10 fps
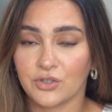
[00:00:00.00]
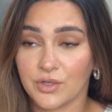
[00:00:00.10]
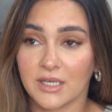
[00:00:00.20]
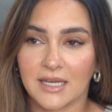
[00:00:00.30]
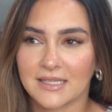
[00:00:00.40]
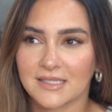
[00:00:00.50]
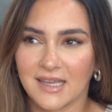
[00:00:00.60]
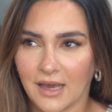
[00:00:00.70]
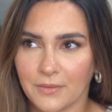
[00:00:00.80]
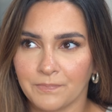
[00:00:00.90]
Juliet Has a
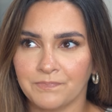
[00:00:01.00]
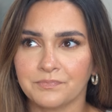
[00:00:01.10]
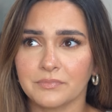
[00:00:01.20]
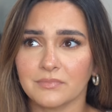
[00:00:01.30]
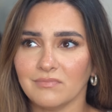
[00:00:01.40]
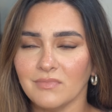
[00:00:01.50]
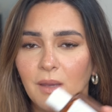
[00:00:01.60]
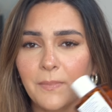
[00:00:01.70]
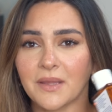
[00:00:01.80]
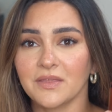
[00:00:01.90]
Gun.
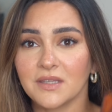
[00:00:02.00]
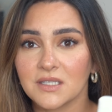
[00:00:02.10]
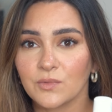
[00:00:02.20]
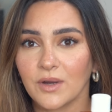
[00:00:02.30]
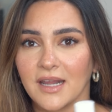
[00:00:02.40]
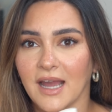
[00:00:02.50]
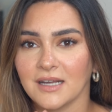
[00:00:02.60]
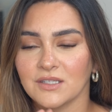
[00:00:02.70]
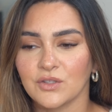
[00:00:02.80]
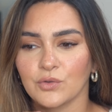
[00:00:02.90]
But this one
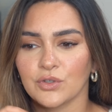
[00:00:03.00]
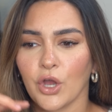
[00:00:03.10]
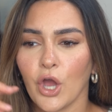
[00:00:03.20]
has those